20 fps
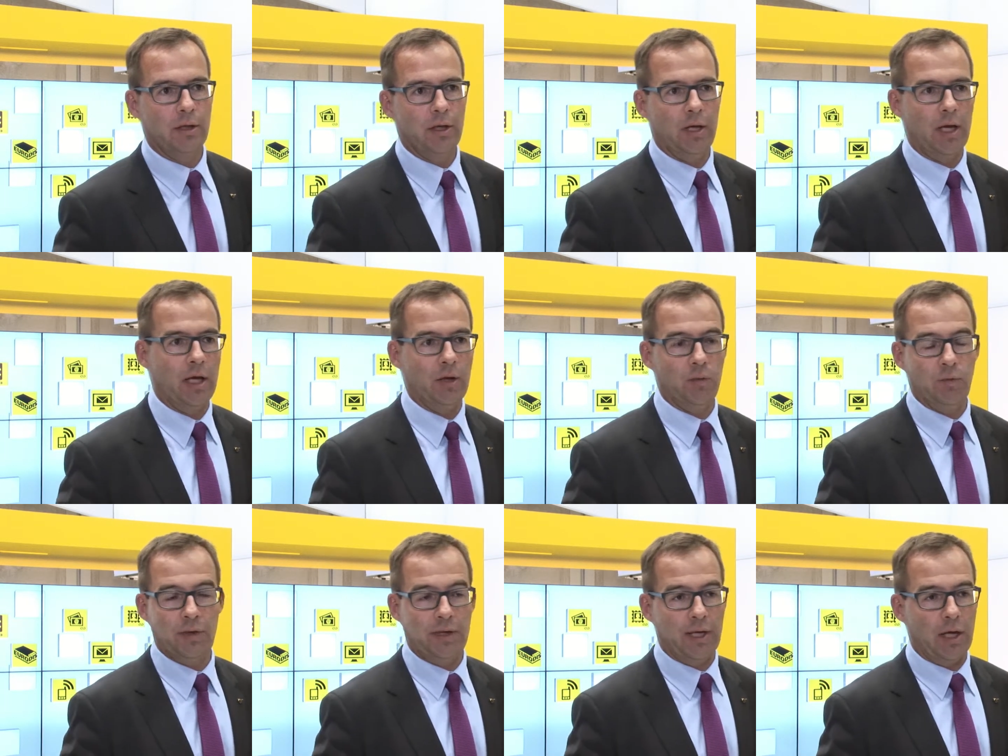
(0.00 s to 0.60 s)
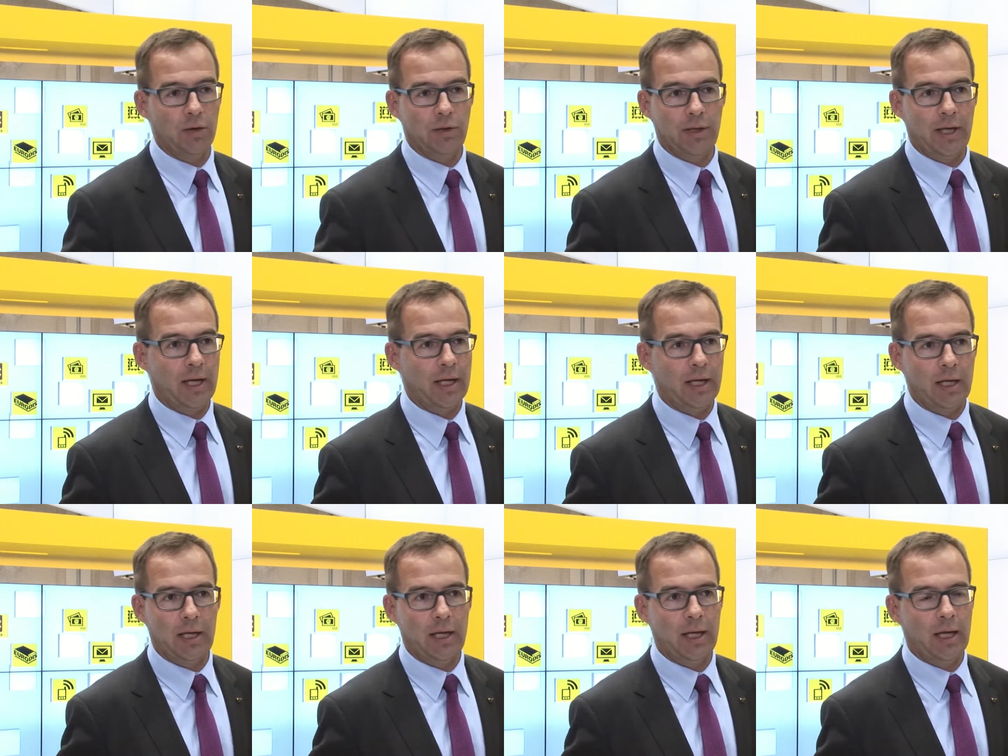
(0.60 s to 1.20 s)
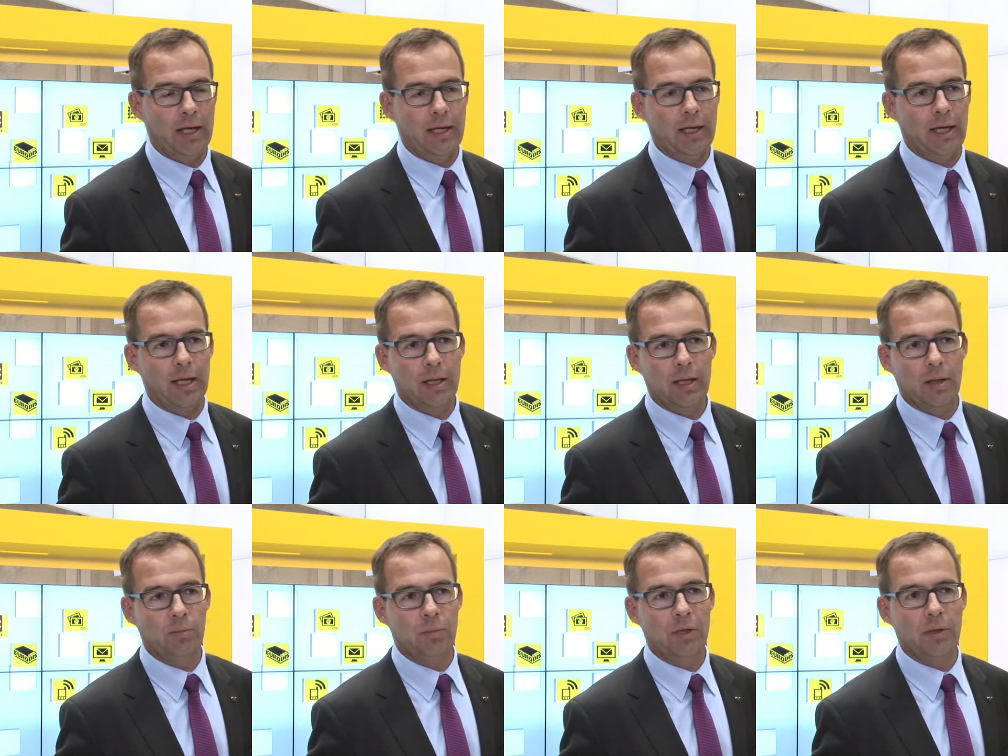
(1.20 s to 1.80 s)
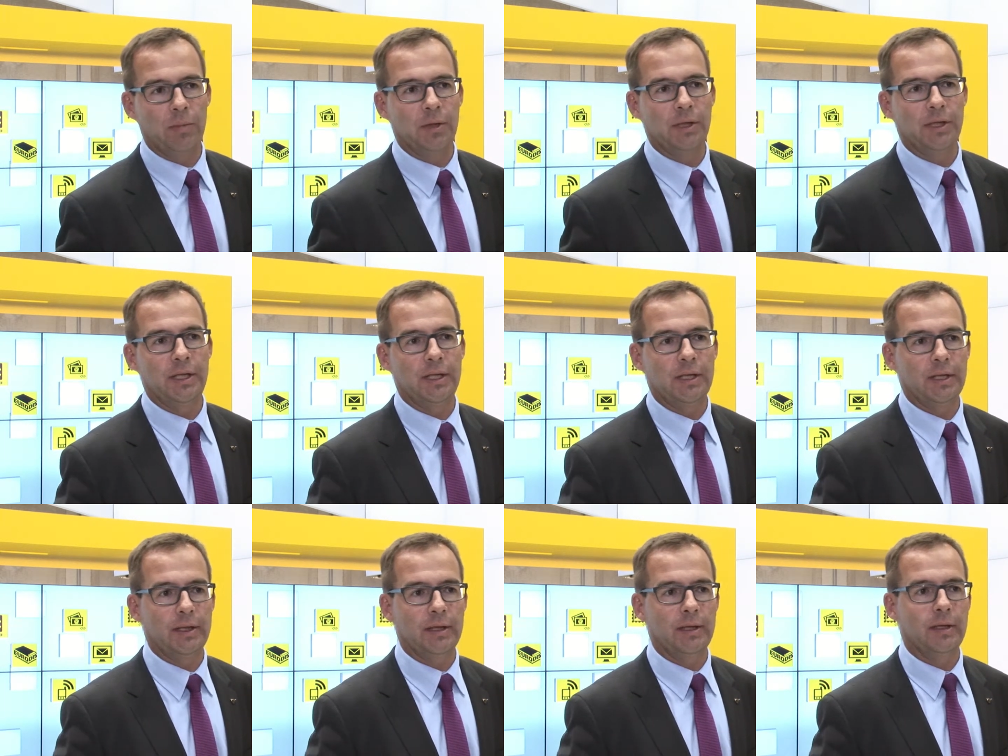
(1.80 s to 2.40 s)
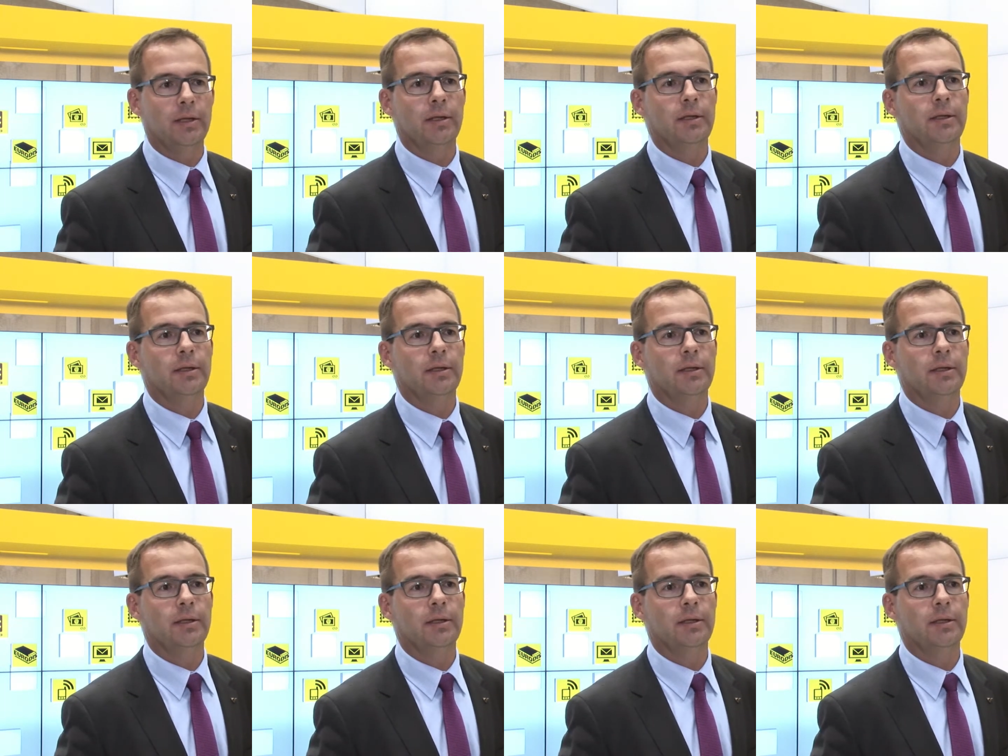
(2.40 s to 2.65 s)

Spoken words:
and without any other people needed. Yeah.